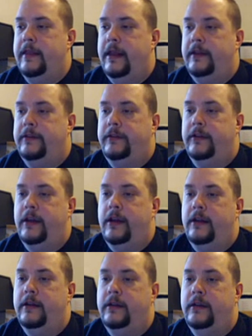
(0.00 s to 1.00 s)
and that's
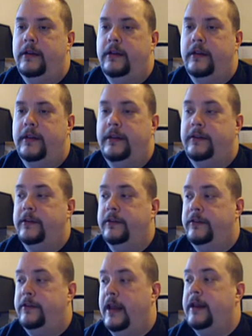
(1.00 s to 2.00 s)

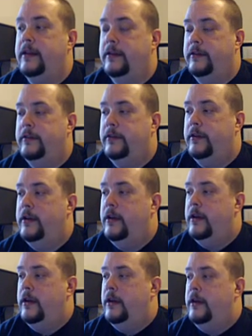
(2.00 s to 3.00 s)
in seconds.